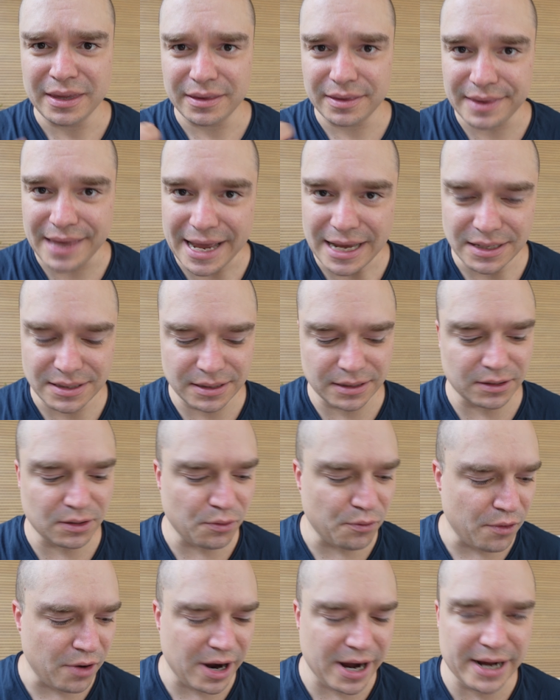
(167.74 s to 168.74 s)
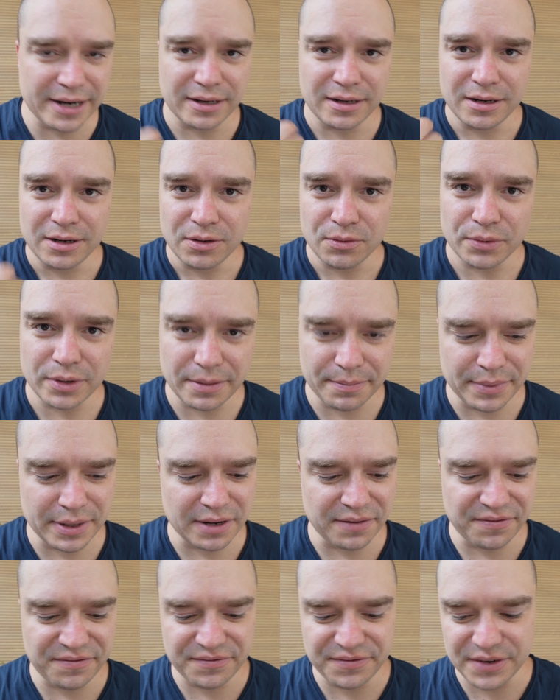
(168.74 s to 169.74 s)
tasting the wine with a bit
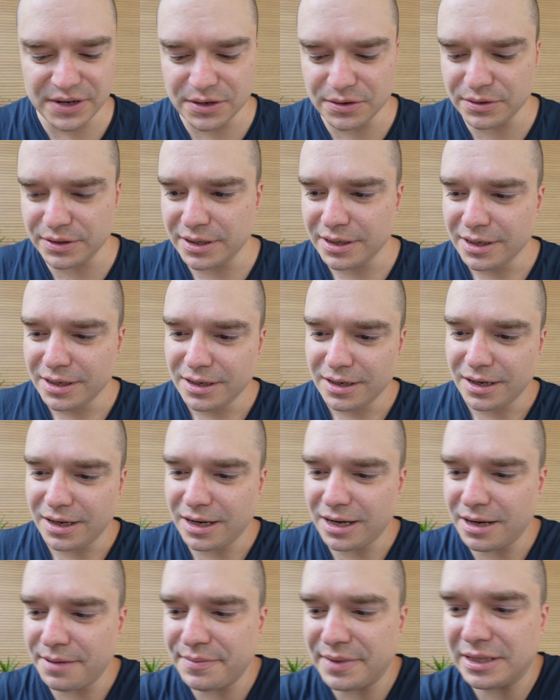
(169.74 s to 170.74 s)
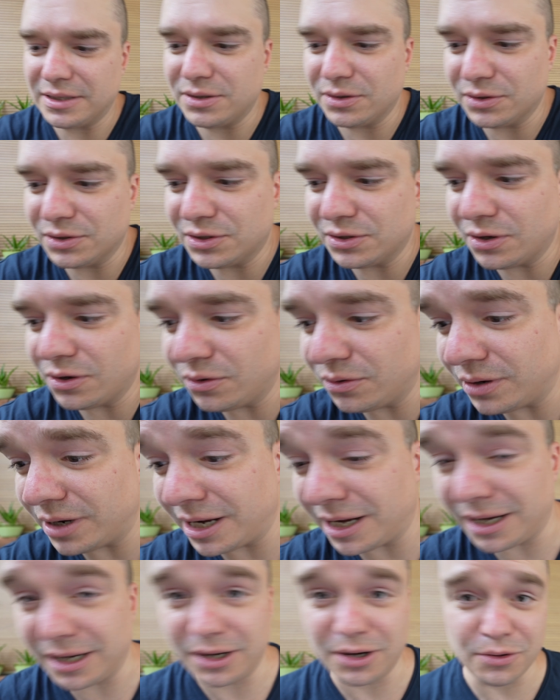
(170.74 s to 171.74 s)
of food. It's also
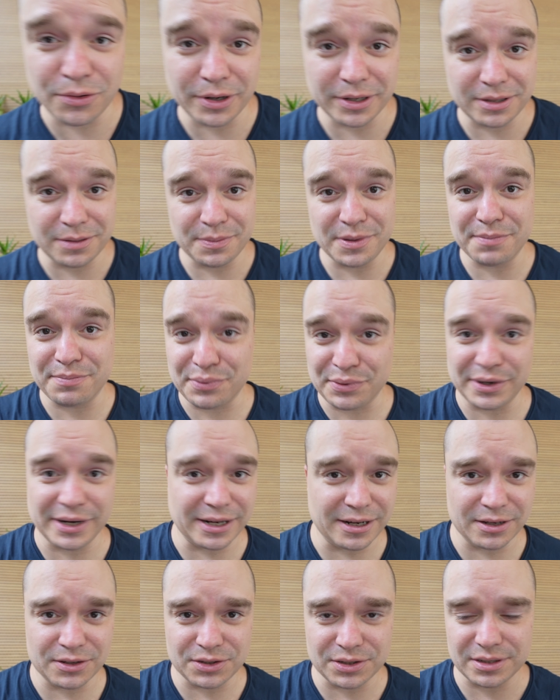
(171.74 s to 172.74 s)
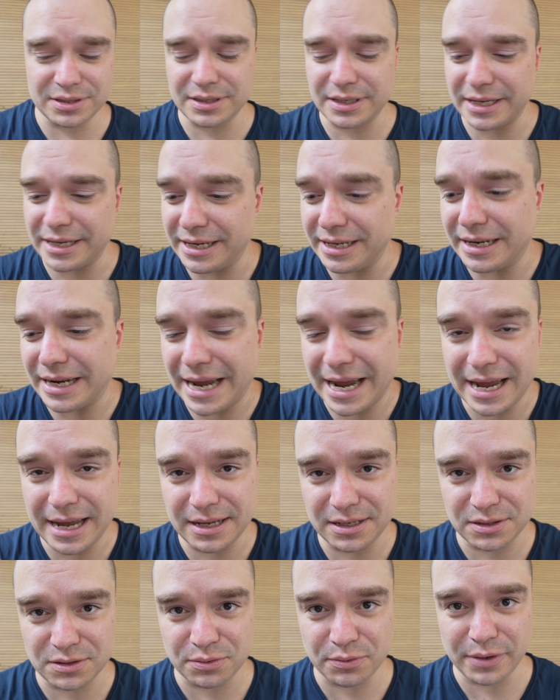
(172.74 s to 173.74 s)
going to be pretty good just to eat
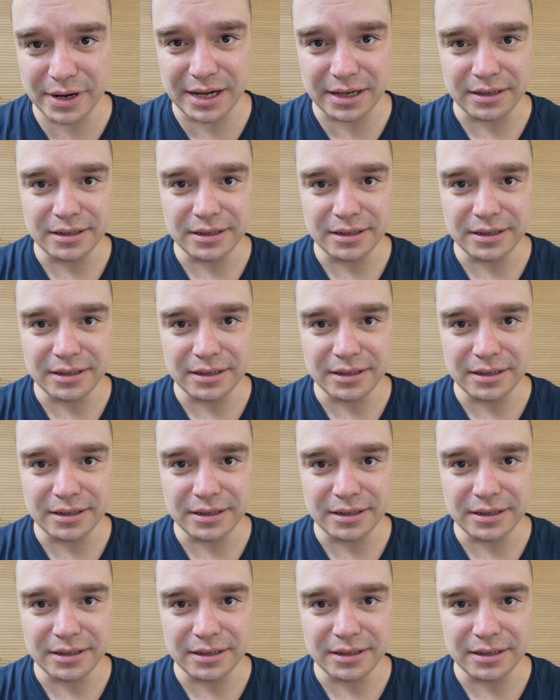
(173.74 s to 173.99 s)
as well.